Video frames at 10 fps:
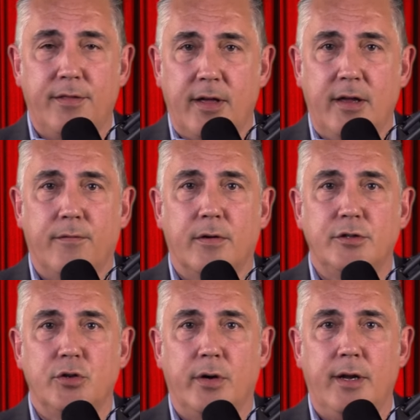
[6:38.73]
Thank you for
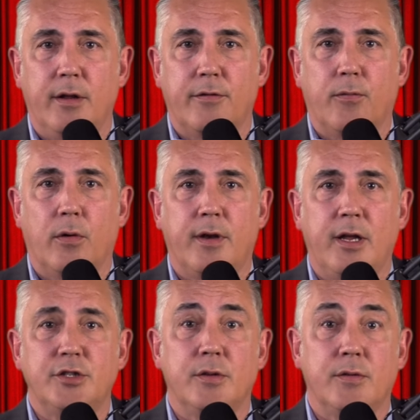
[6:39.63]
joining us for the
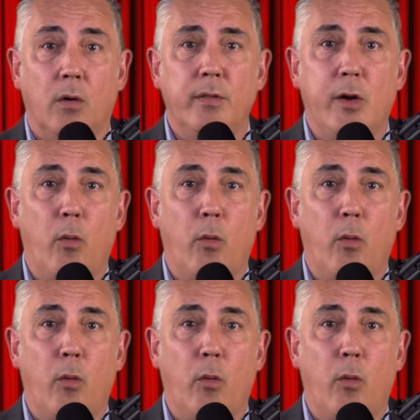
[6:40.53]
nation's only